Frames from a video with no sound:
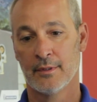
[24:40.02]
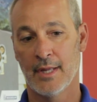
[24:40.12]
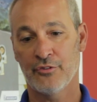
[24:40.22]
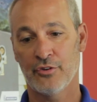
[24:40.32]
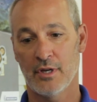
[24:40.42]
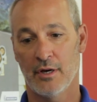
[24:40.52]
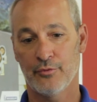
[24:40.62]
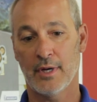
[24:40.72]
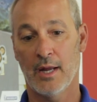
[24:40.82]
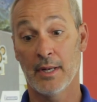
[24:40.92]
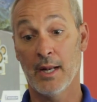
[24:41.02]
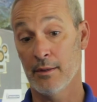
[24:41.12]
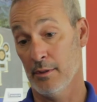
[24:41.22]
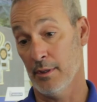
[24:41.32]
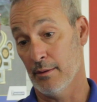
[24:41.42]
That's a tough one. I mean,
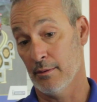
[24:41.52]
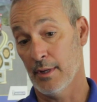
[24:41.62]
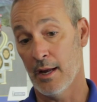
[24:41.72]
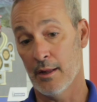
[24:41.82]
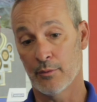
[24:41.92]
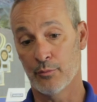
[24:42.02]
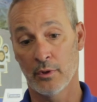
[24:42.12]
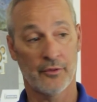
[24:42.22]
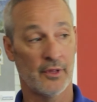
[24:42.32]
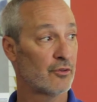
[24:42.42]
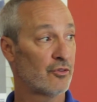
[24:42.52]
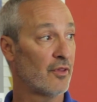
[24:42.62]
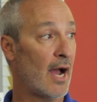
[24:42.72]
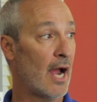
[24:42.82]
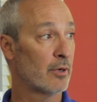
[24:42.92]
I really think it's in
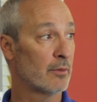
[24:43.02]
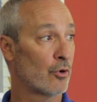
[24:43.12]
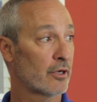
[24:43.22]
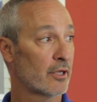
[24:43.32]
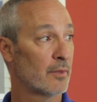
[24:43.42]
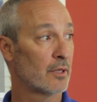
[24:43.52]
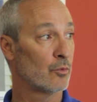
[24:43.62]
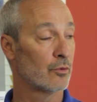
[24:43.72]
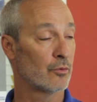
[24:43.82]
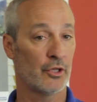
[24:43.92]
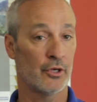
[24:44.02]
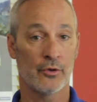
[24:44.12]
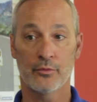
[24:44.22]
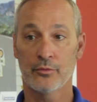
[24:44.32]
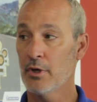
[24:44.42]
the hybrid market. I mean,
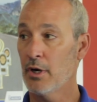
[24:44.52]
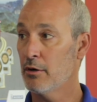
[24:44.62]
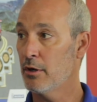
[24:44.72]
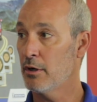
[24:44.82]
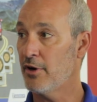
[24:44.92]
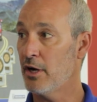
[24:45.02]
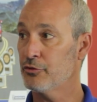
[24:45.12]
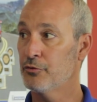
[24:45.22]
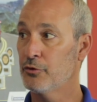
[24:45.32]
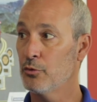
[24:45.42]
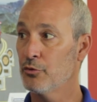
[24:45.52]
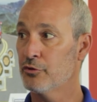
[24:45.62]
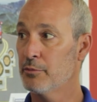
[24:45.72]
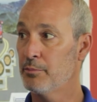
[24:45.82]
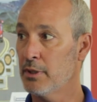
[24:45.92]
our fossil fuels
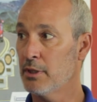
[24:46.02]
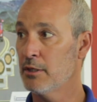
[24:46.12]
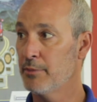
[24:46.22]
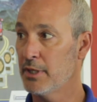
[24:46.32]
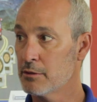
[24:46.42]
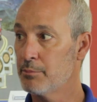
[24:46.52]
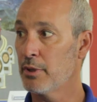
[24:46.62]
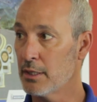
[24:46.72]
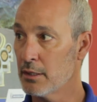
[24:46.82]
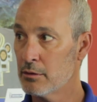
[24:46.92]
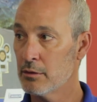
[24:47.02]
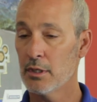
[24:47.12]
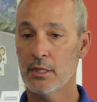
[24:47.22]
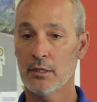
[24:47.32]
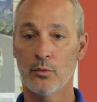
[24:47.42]
are being depleted.
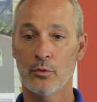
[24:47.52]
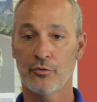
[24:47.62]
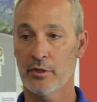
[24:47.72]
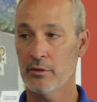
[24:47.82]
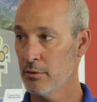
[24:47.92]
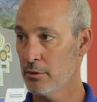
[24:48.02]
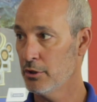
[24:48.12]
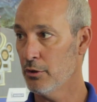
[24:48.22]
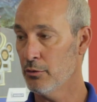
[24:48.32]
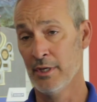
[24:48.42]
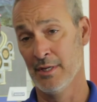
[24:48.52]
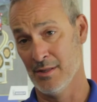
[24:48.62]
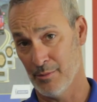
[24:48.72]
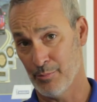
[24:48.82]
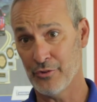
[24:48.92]
Oils, and
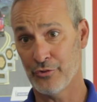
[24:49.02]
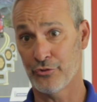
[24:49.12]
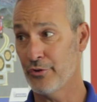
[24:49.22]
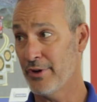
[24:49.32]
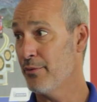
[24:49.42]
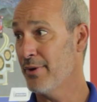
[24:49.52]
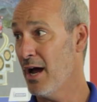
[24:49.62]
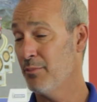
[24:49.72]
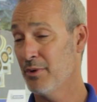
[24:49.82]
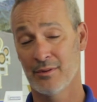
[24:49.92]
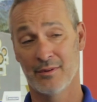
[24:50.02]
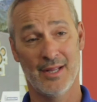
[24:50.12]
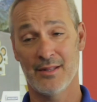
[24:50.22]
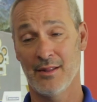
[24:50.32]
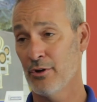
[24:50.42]
the prices are down now, but
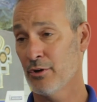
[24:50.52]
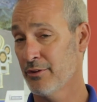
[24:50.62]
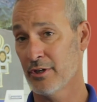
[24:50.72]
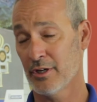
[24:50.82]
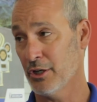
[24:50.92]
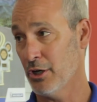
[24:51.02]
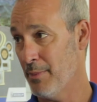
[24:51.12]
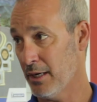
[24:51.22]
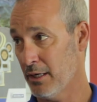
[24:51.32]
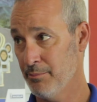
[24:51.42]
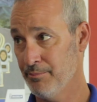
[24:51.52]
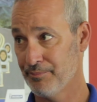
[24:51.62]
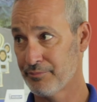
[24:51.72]
they're going to go back up.